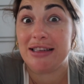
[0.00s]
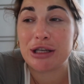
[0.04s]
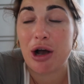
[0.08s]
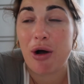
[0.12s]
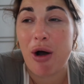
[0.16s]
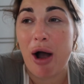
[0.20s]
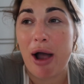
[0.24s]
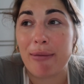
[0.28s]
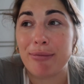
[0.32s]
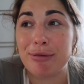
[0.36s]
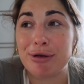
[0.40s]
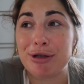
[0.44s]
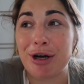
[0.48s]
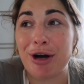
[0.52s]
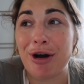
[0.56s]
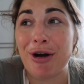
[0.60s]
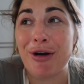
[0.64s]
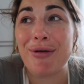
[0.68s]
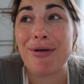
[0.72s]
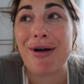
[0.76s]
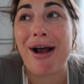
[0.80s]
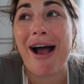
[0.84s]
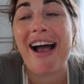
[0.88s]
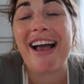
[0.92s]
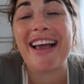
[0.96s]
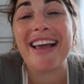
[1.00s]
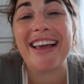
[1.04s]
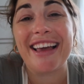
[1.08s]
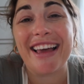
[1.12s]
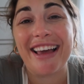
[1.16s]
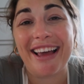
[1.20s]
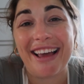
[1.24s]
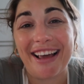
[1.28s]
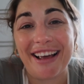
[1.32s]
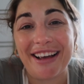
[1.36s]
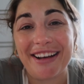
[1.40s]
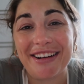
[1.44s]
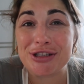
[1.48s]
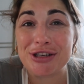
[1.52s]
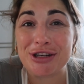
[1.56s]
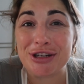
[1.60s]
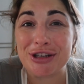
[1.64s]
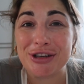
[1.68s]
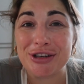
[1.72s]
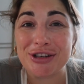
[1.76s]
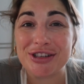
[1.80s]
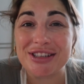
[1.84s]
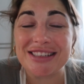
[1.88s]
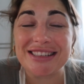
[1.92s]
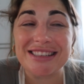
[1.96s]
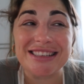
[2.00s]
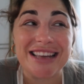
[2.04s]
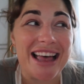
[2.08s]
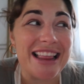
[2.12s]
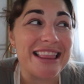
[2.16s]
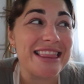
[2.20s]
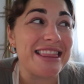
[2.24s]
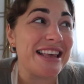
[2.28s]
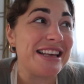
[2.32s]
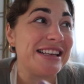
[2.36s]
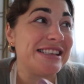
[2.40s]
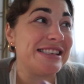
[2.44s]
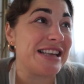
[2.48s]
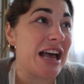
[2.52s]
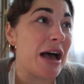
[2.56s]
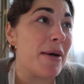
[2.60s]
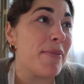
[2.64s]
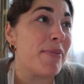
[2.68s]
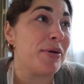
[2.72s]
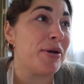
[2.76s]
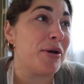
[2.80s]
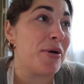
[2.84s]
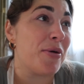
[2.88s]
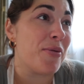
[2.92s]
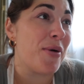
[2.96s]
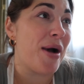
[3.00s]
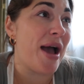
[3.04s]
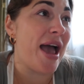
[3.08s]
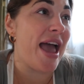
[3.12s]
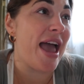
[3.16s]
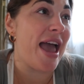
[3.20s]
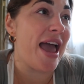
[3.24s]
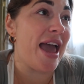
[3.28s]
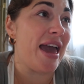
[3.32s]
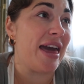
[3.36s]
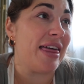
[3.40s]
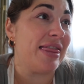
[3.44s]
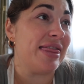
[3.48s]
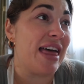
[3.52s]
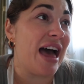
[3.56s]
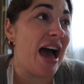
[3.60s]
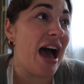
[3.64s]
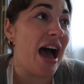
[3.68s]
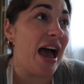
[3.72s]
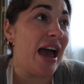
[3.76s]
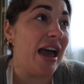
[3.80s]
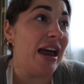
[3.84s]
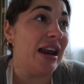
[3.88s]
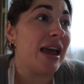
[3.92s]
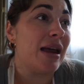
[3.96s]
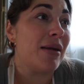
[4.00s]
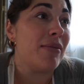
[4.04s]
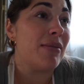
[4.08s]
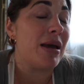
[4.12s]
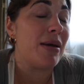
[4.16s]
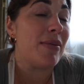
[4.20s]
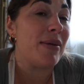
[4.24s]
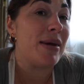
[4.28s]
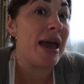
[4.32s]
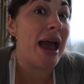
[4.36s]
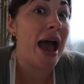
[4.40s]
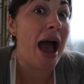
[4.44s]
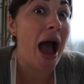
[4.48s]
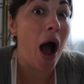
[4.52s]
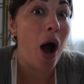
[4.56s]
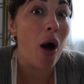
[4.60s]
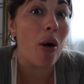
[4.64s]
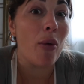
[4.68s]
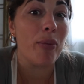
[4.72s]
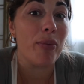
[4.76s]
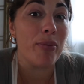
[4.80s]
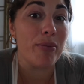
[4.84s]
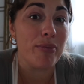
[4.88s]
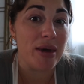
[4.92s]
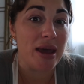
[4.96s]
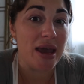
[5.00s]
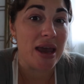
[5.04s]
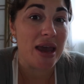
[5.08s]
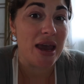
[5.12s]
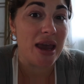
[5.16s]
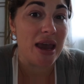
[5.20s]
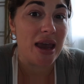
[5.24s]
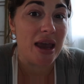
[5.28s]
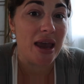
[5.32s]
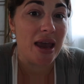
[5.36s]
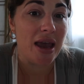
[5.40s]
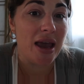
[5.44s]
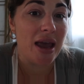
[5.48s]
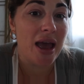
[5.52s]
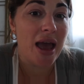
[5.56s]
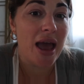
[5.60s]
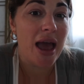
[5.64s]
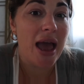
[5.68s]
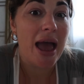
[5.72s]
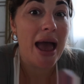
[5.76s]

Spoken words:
So I'm trying to set this up in a way that can maybe help me